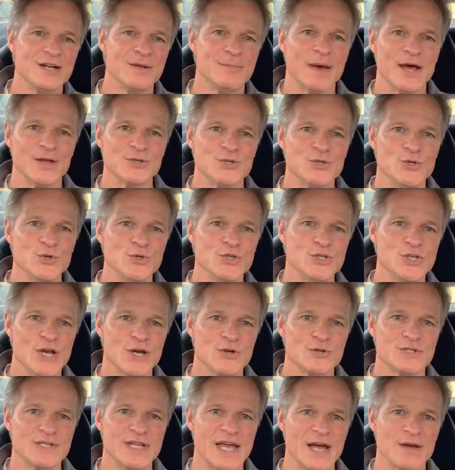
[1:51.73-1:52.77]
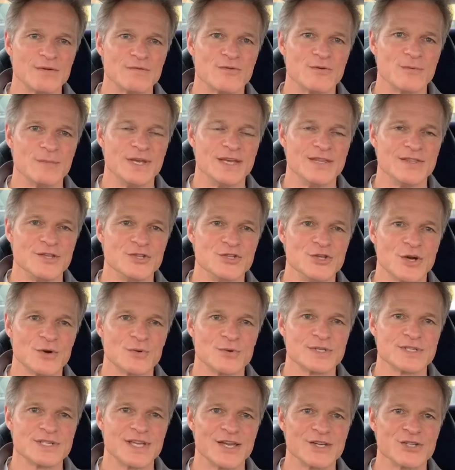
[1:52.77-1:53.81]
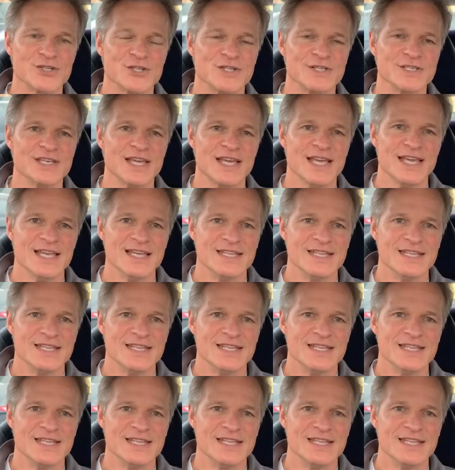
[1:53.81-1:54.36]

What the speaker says: about 2 chairs down from me in the general sessions,